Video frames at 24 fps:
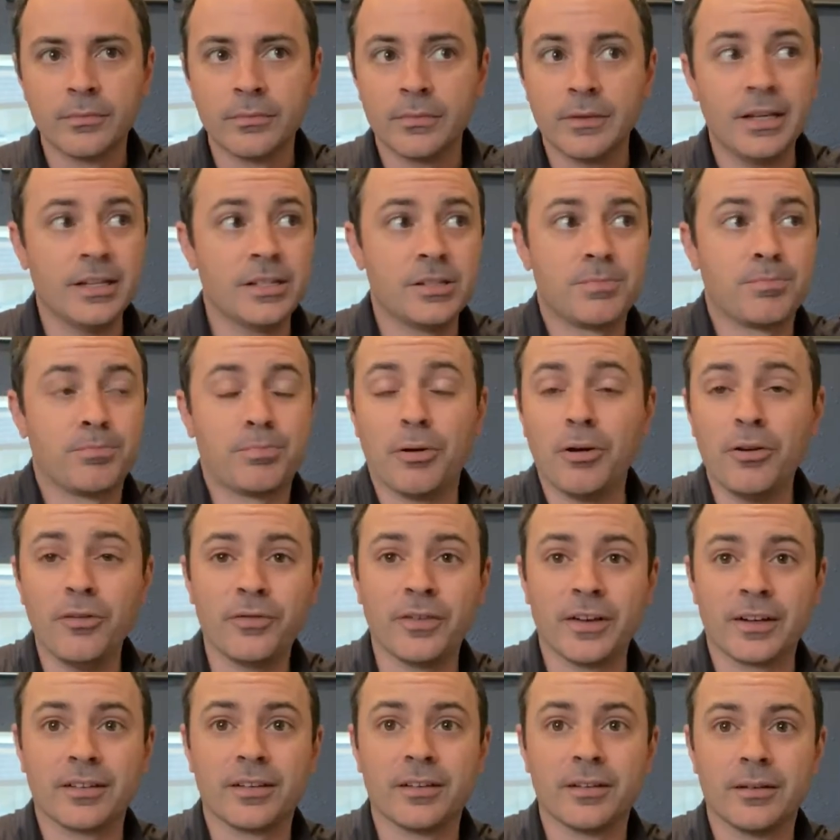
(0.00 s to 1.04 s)
is
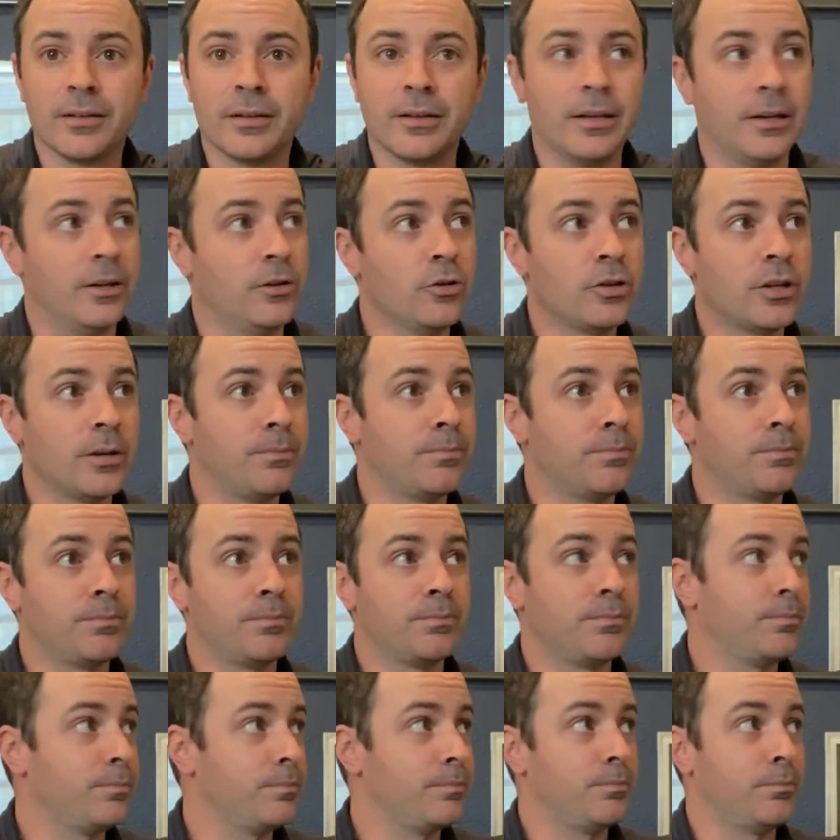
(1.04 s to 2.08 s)
perfect. And you could
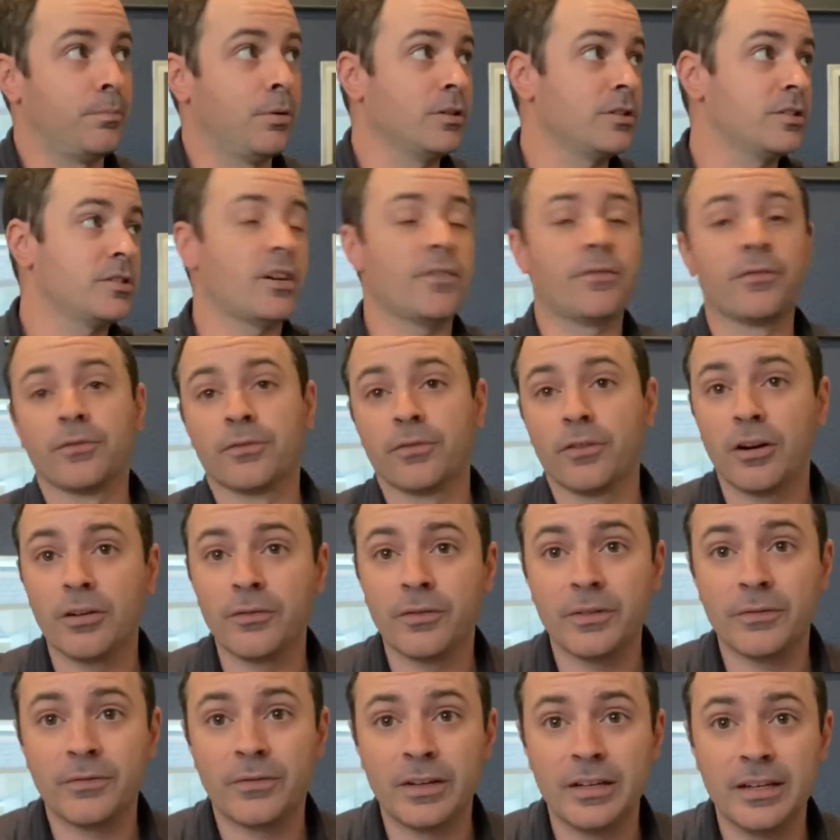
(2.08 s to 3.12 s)
put stuff in front of
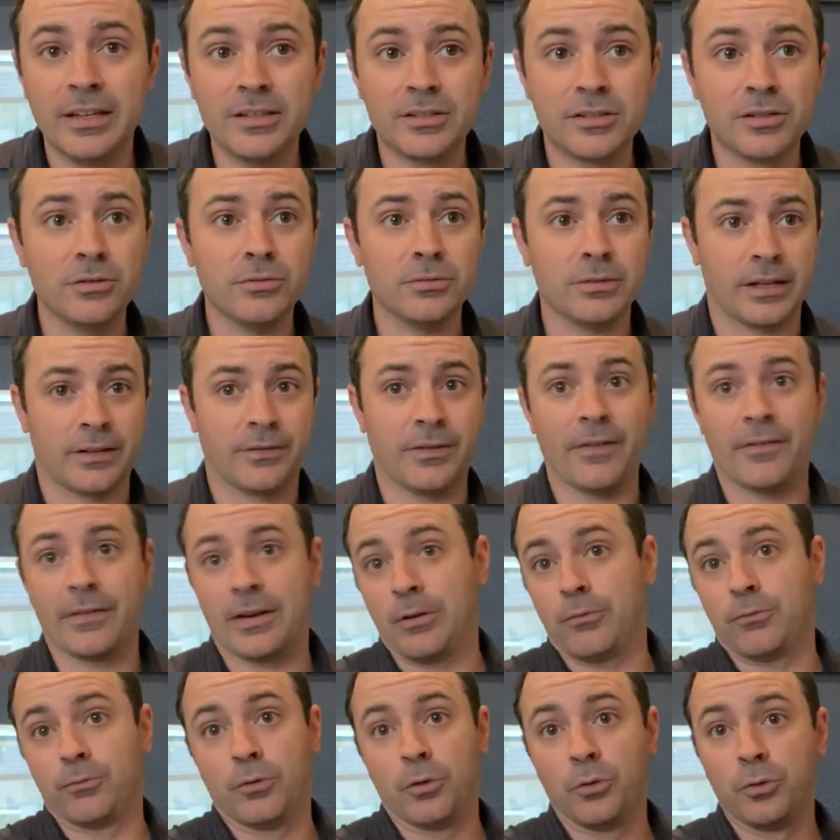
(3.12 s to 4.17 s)
it if you need to, like if you have like a
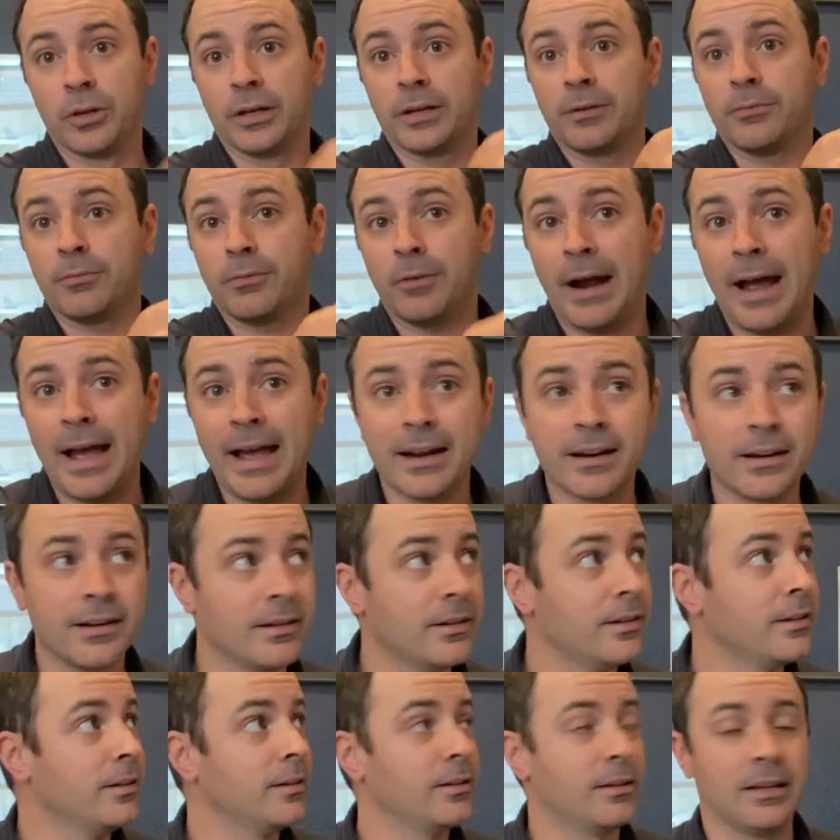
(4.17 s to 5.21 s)
rolling rack.
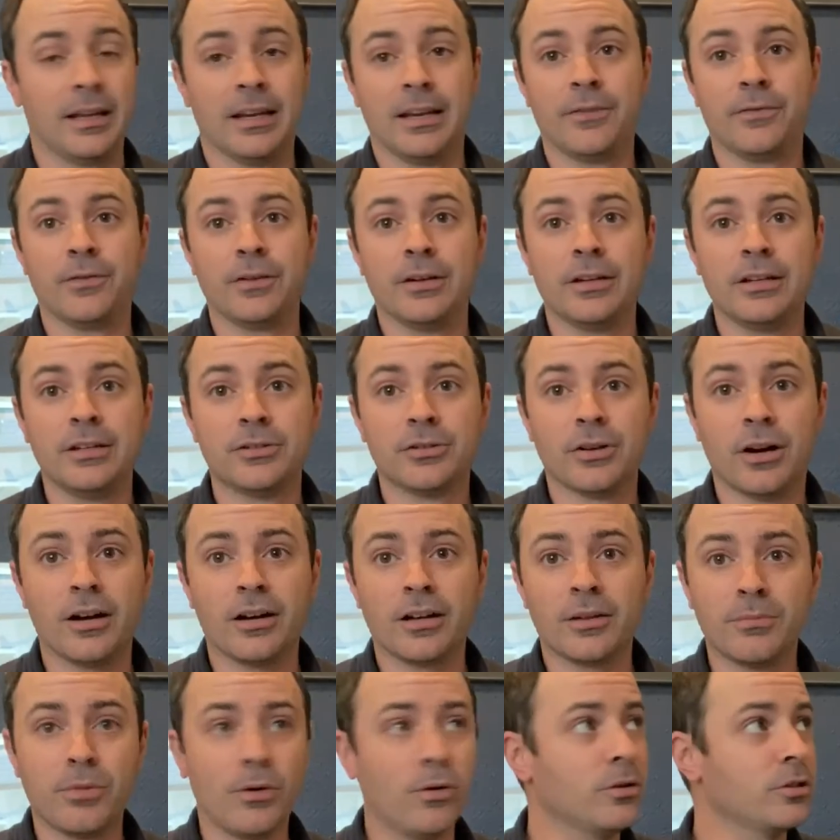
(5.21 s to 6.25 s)
And if you need your
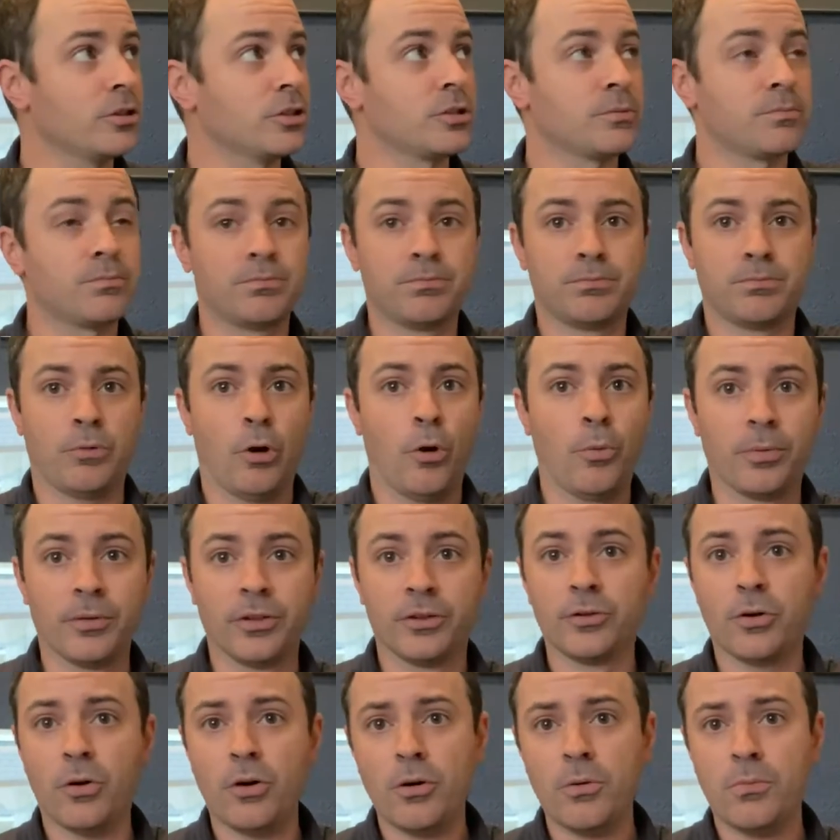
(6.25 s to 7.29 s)
ironing board, just open the
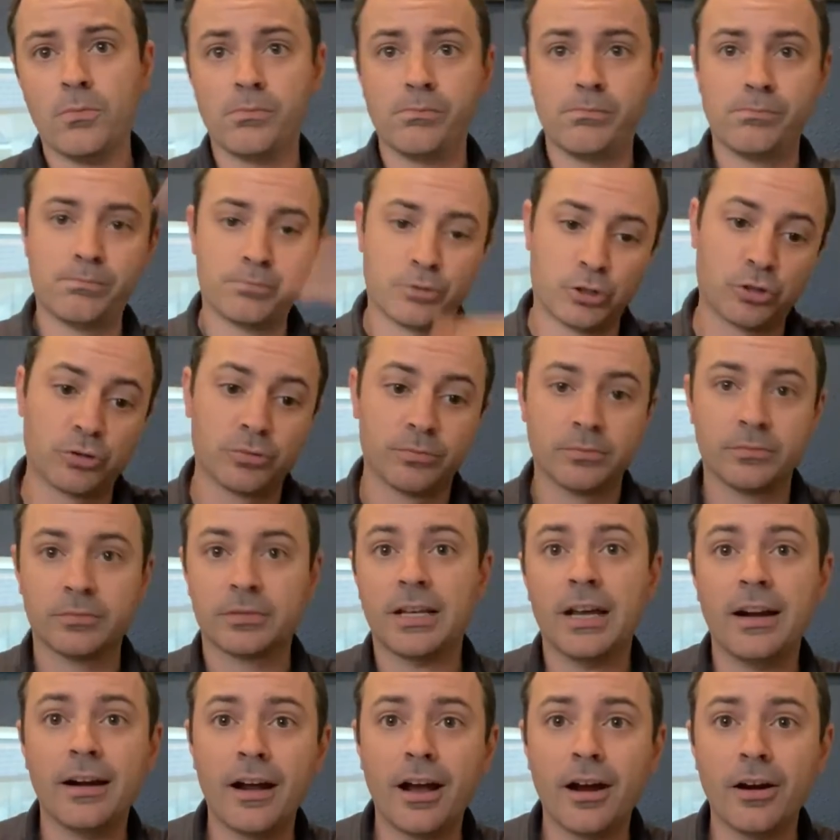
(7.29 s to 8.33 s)
door.
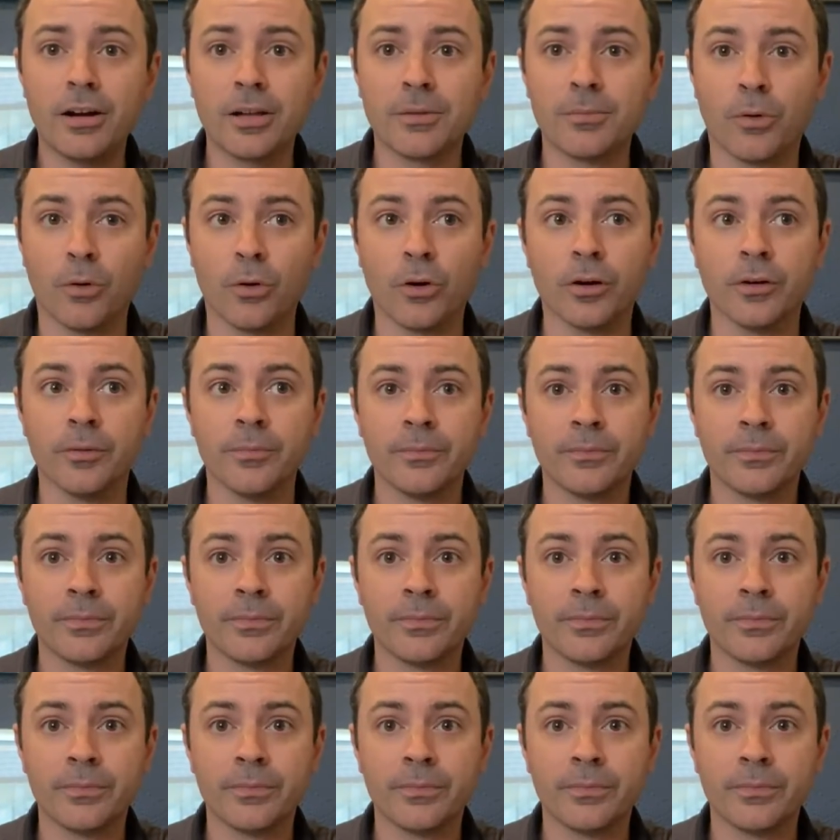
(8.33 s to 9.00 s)
Got an ironing board.